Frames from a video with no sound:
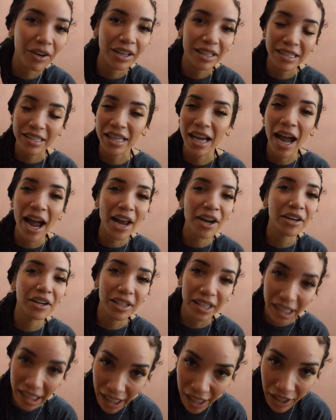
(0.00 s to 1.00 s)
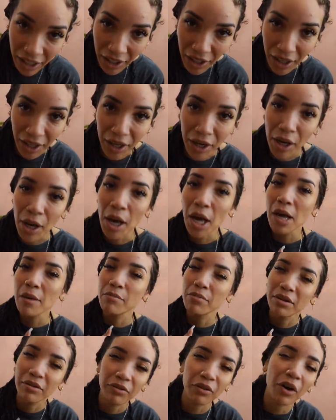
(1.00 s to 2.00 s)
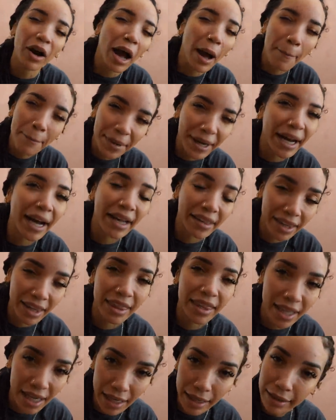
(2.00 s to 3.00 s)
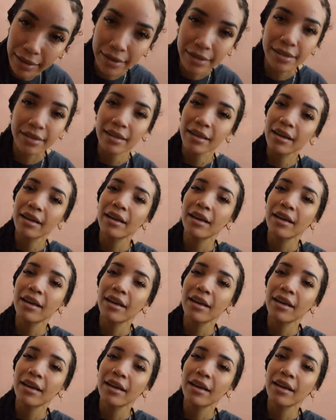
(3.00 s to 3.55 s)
an entire year before I buy the things